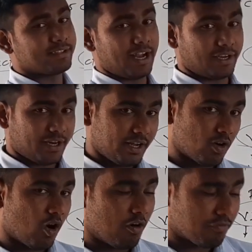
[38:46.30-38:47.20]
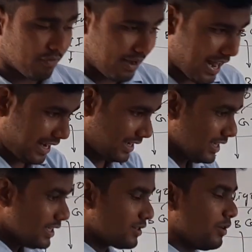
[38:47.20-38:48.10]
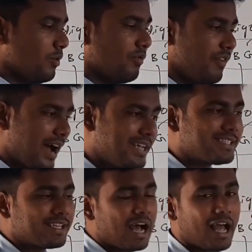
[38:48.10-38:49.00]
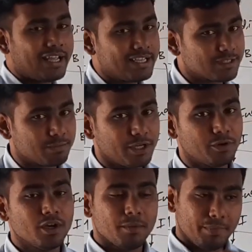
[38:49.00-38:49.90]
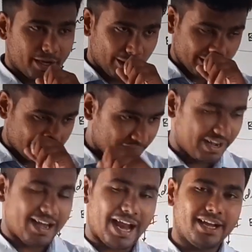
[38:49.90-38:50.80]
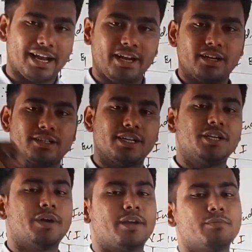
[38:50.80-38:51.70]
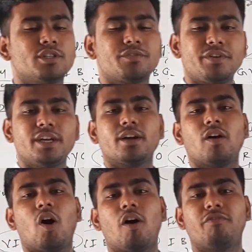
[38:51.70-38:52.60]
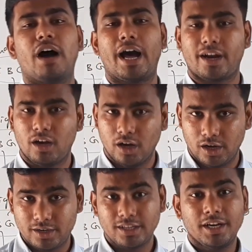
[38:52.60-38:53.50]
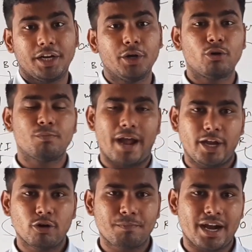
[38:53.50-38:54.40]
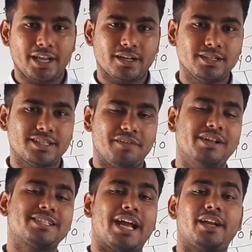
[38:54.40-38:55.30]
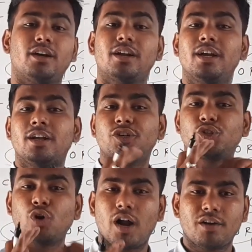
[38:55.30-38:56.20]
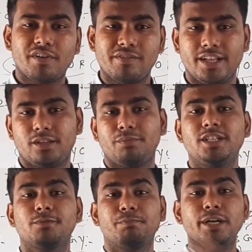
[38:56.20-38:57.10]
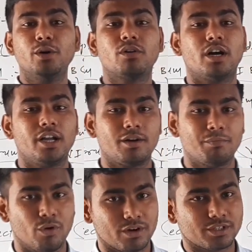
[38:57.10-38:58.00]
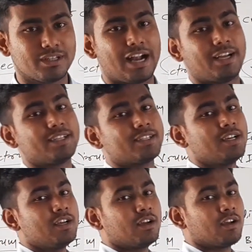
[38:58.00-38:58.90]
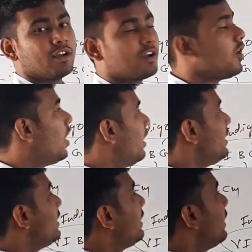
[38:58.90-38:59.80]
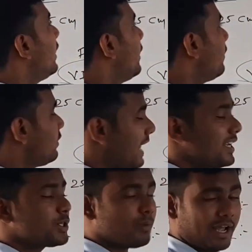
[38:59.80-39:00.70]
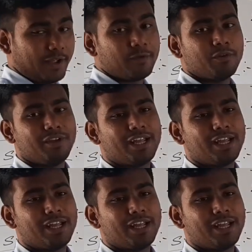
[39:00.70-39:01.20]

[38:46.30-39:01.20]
scattering of light. So why sky is blue? Because when light enters into atmosphere of our Earth, due to minute particles they will scatter short wavelength, means blue color more. So that is called, that's why we